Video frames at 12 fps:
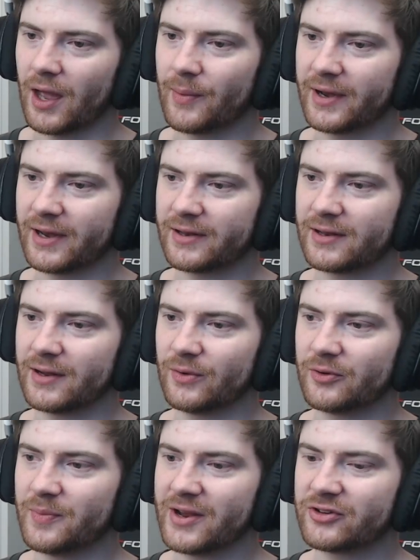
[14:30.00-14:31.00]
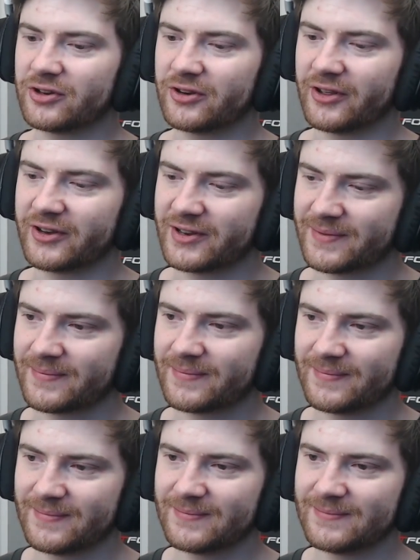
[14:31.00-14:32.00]
I mean, it was mentioned that
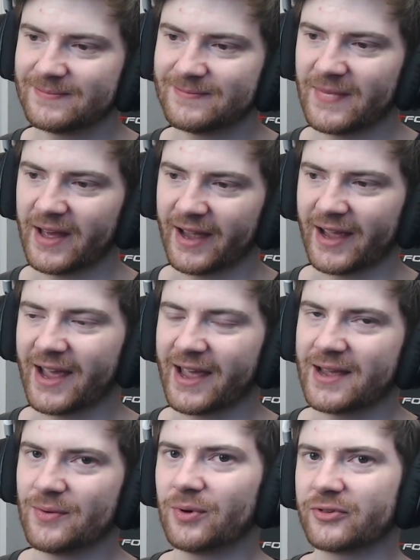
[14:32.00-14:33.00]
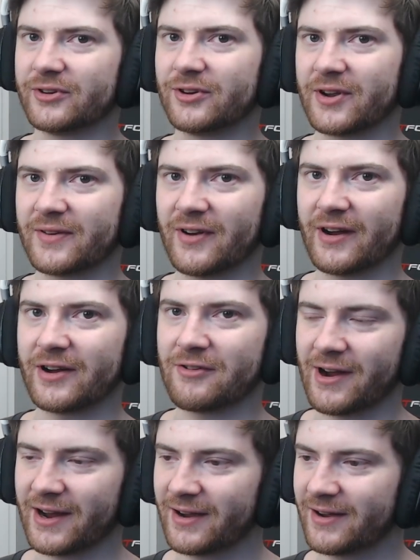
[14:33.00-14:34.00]
he wasn't looking very
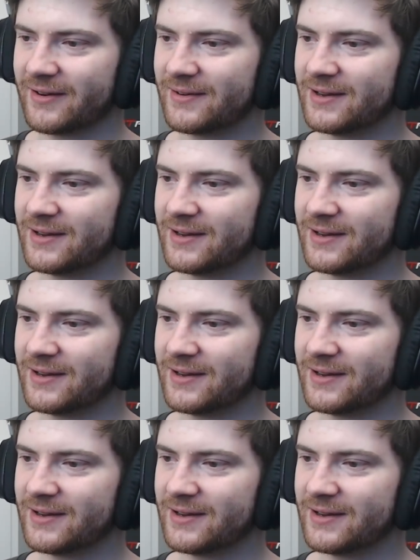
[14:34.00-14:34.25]
great.